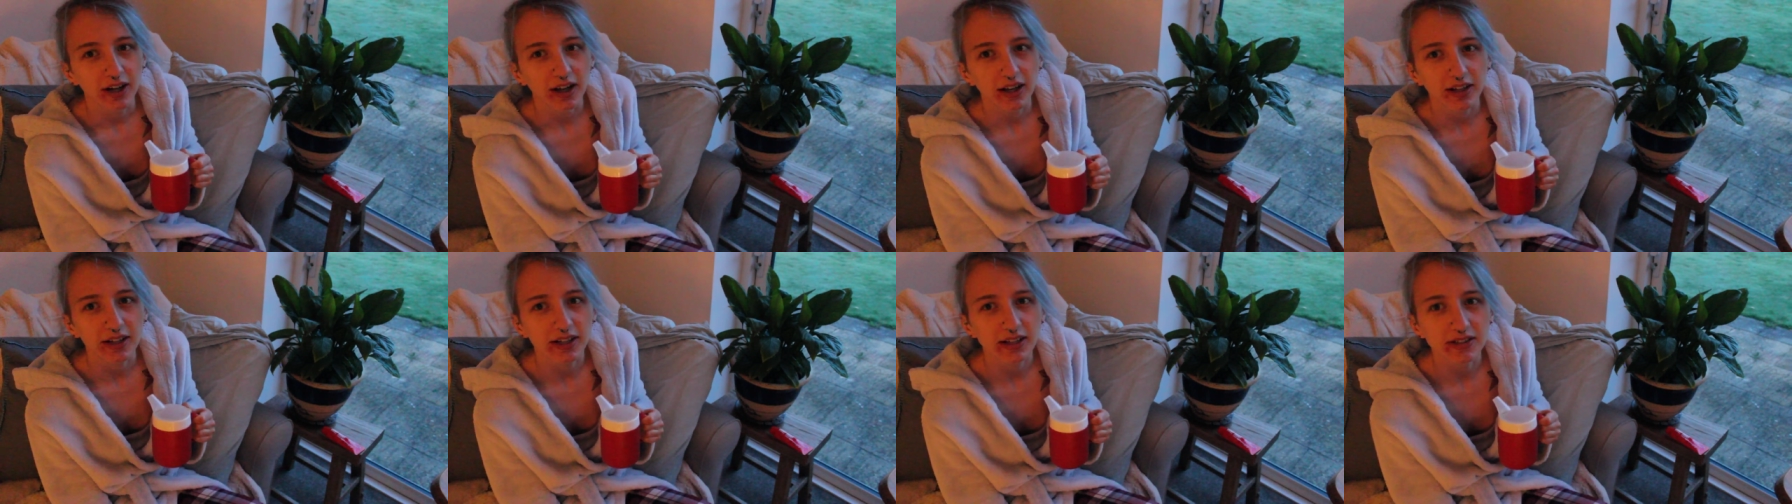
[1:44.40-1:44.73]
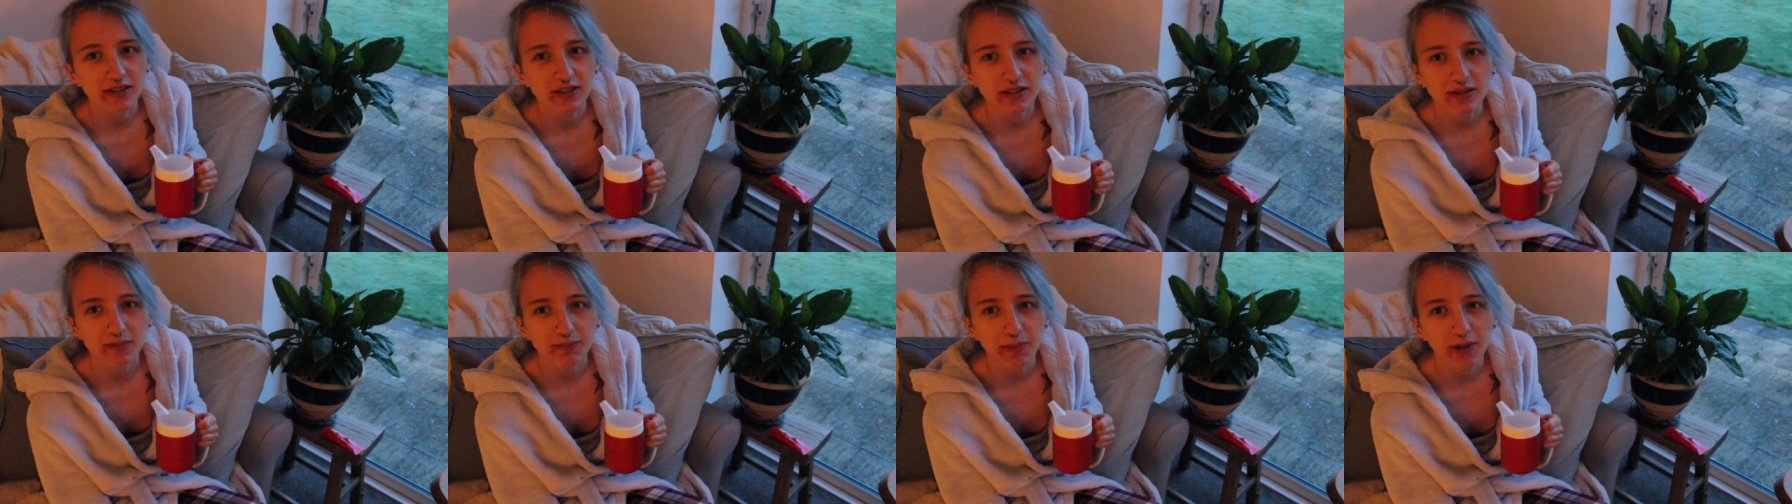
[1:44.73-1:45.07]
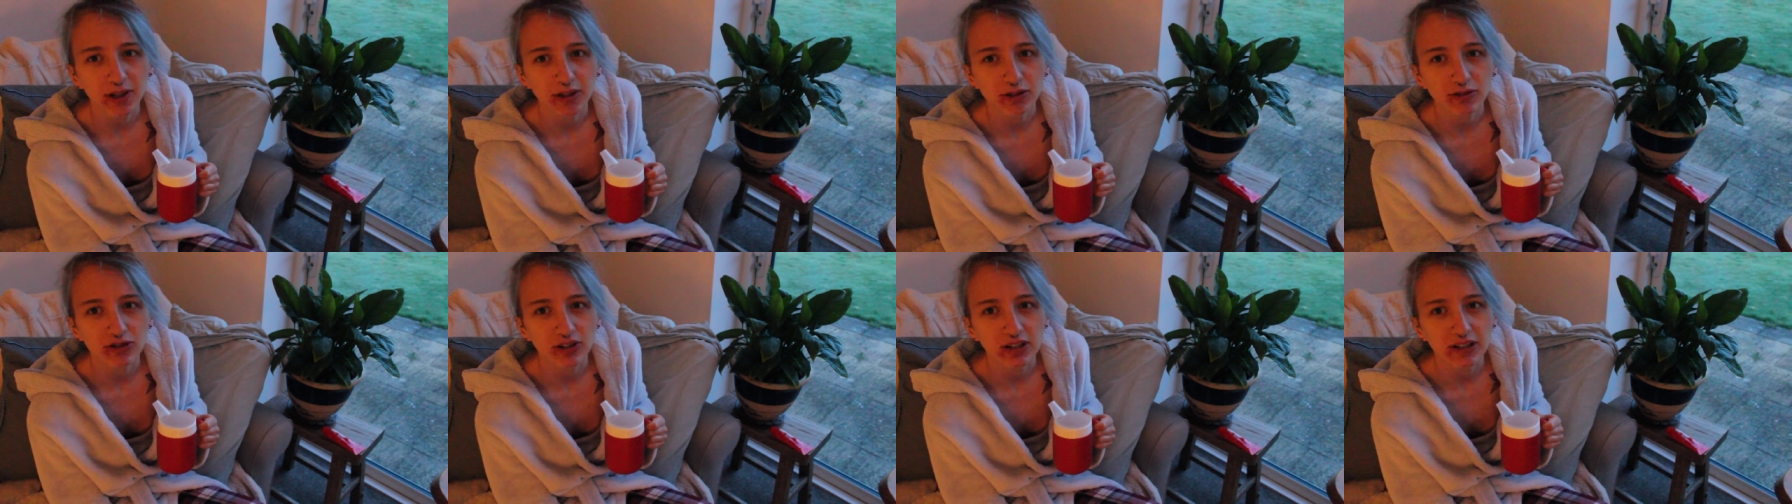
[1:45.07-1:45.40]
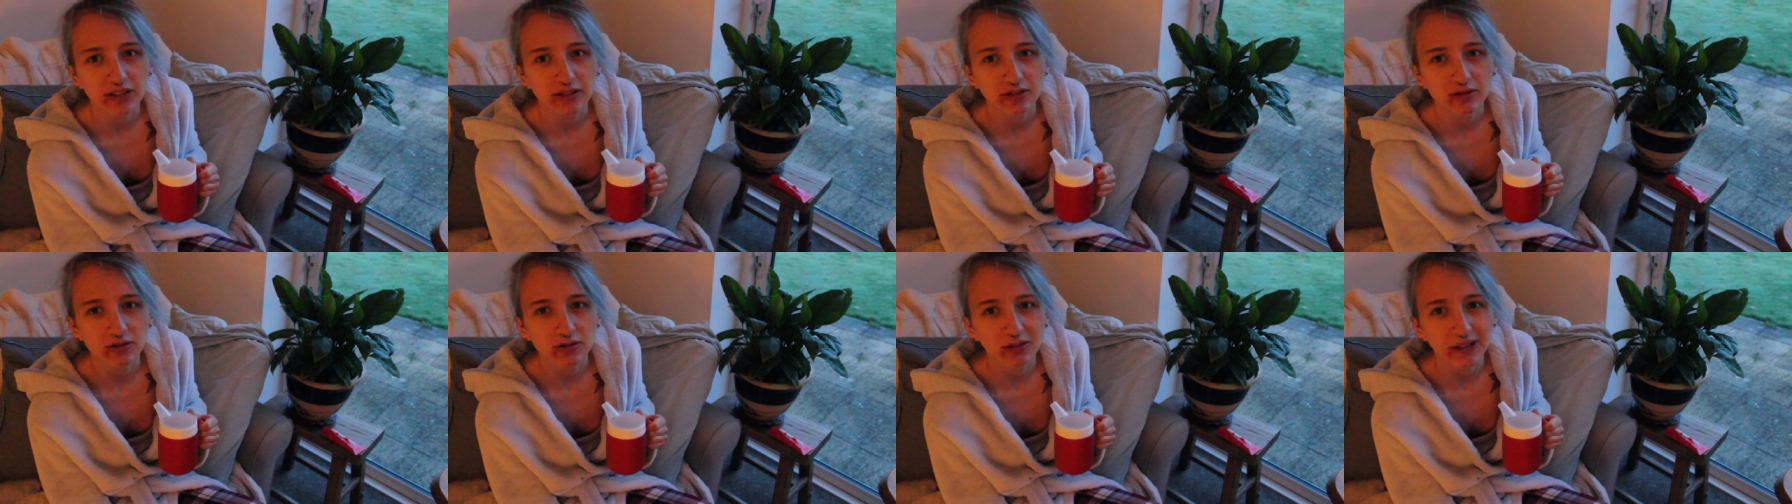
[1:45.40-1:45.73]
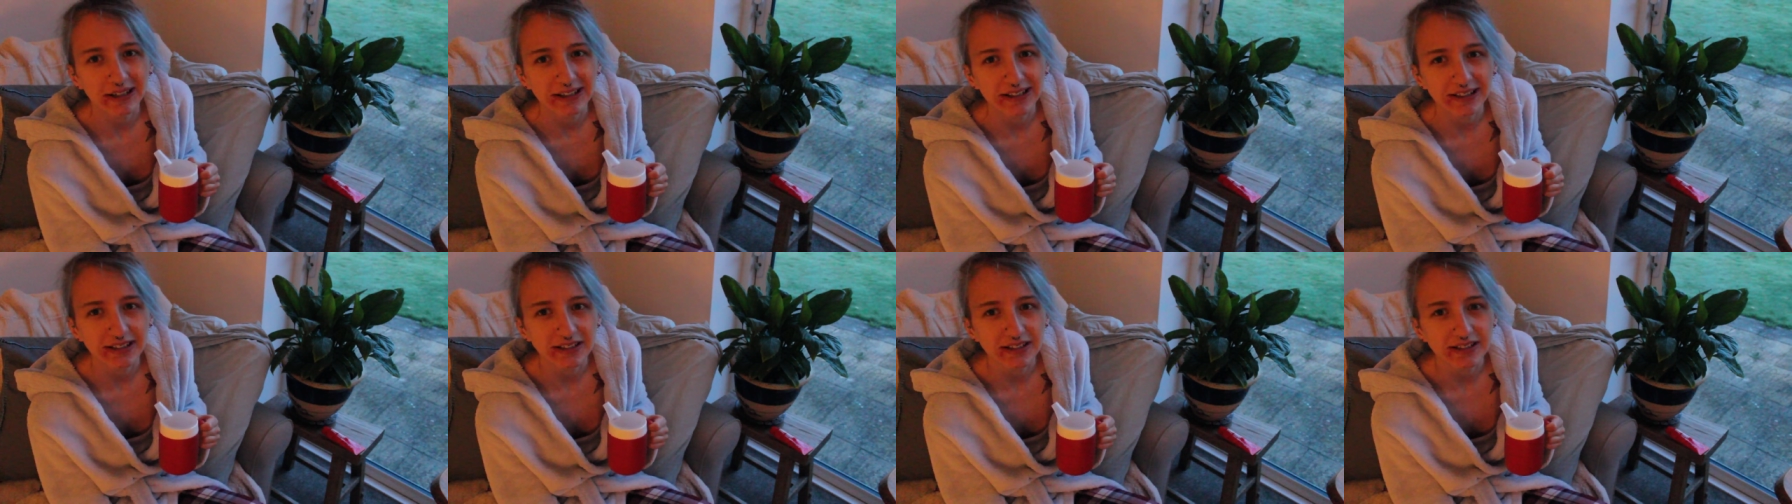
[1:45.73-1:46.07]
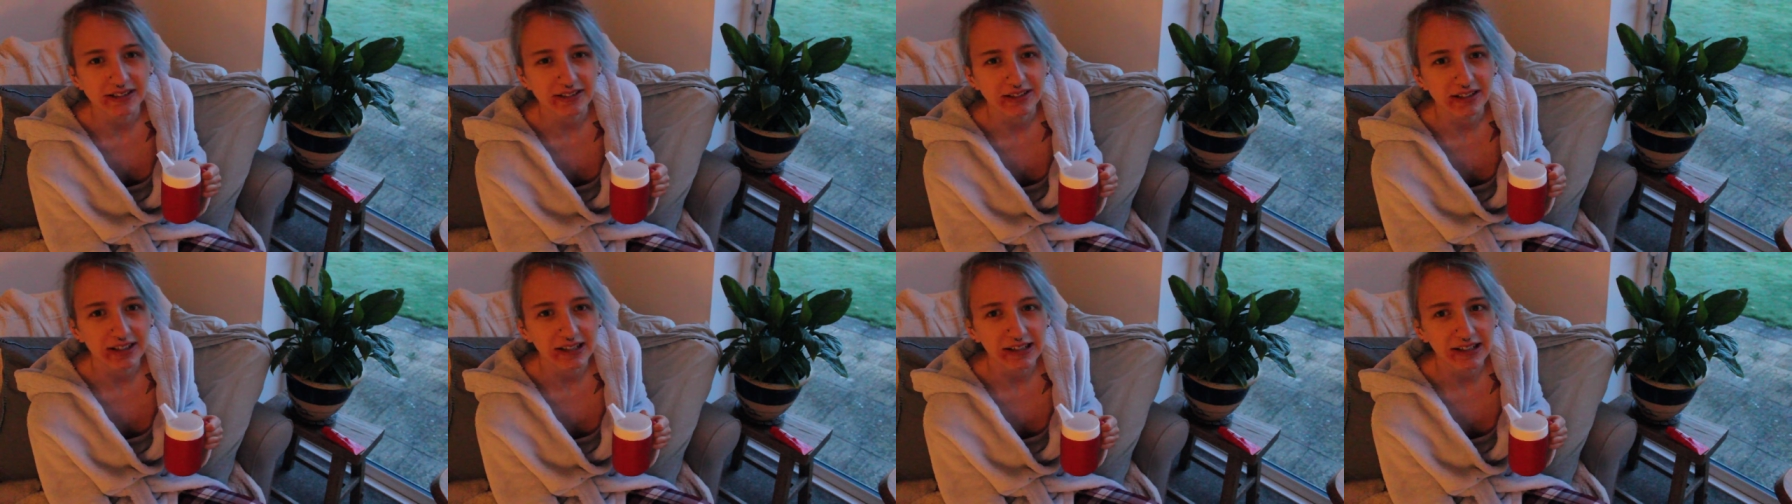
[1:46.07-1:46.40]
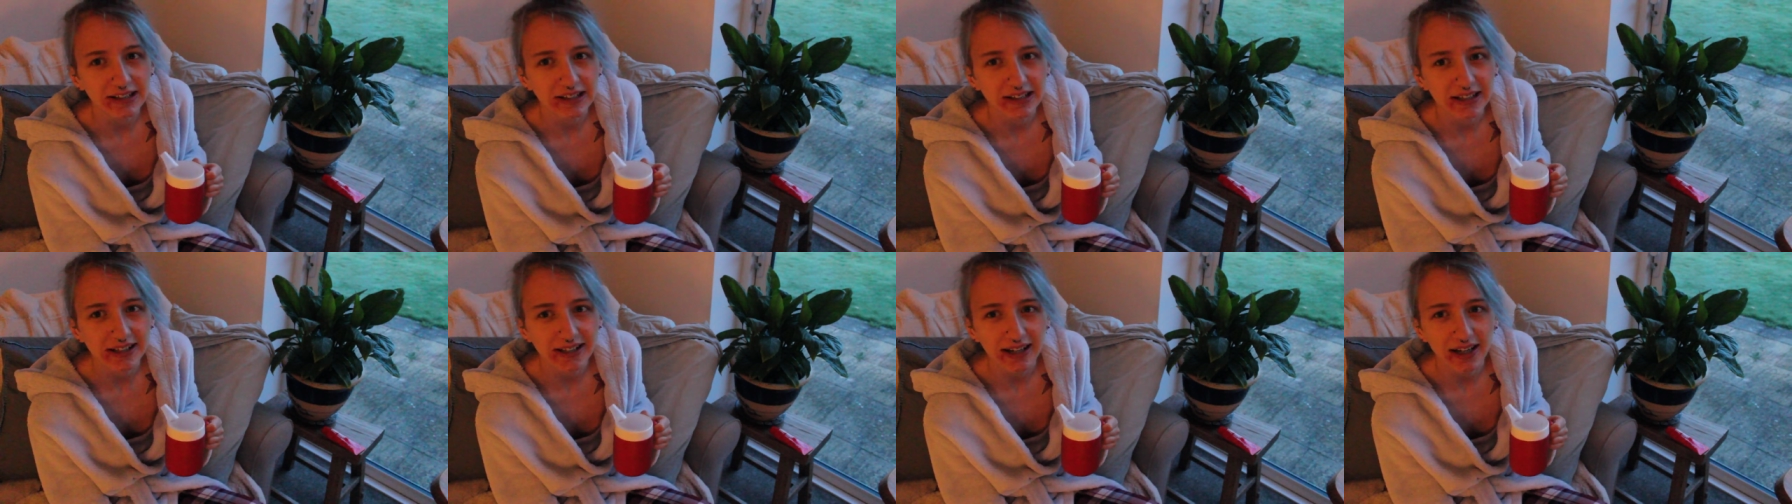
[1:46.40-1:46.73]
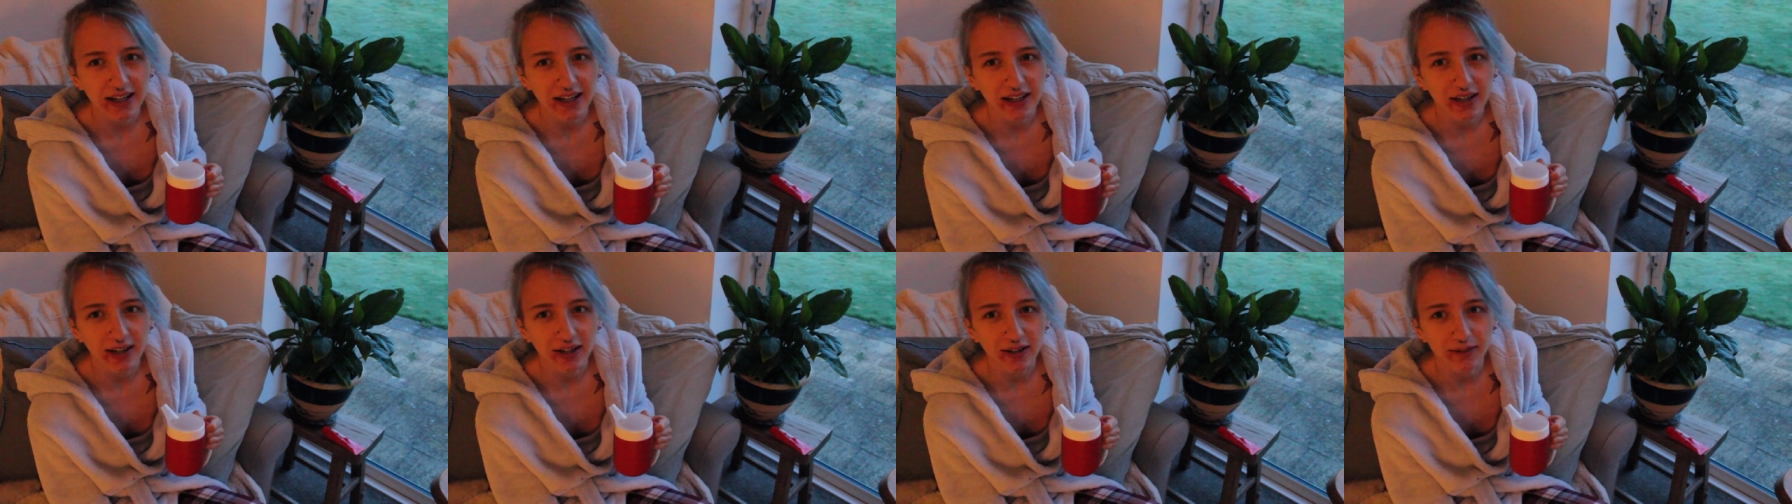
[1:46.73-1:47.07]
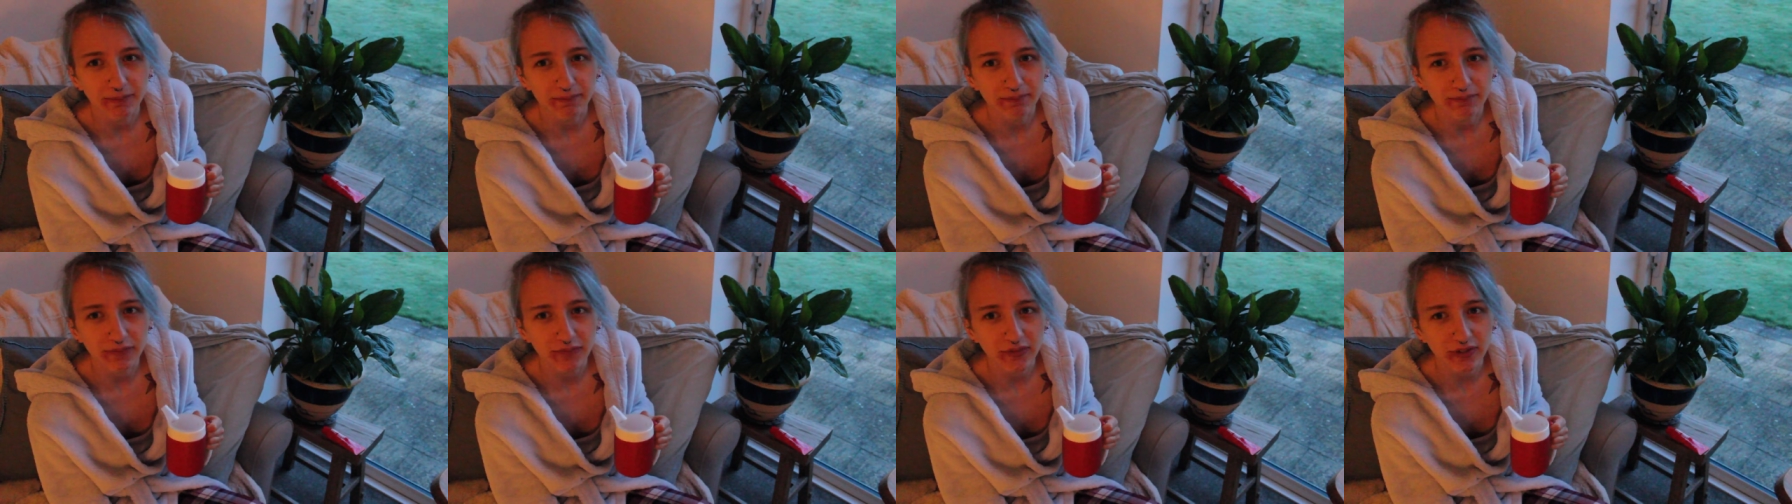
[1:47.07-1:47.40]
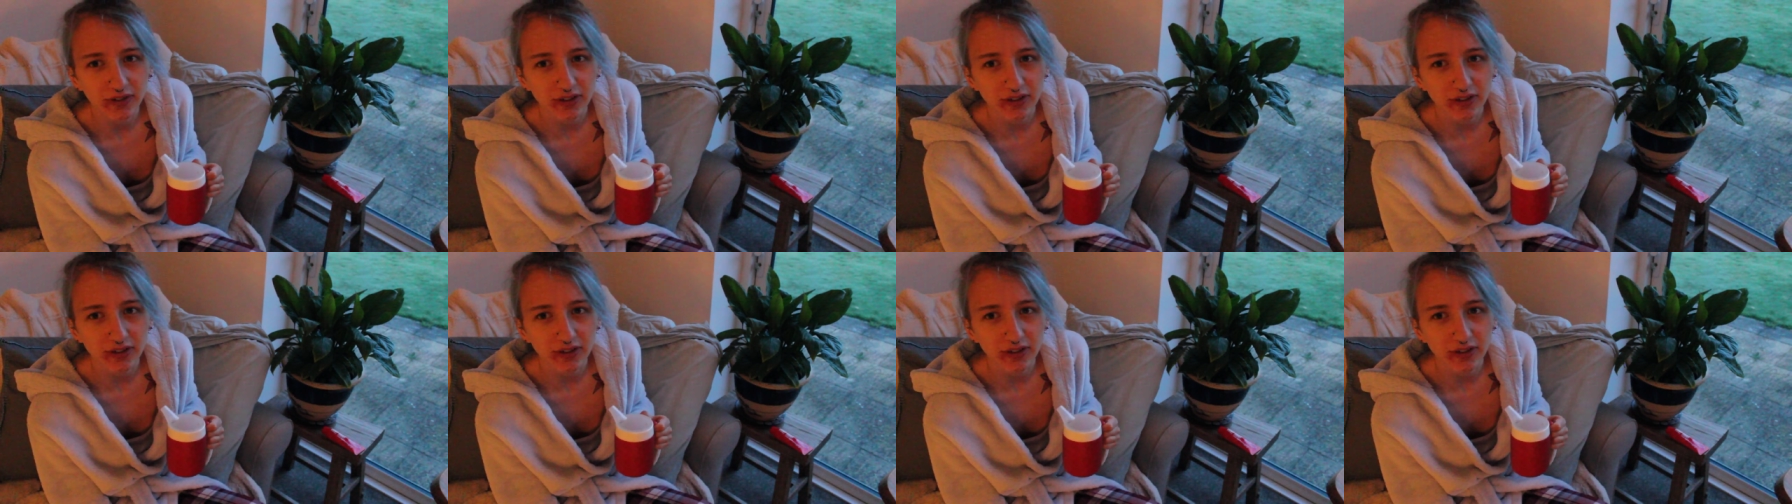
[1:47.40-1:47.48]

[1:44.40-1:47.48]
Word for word: I can spill drinks quite easily um,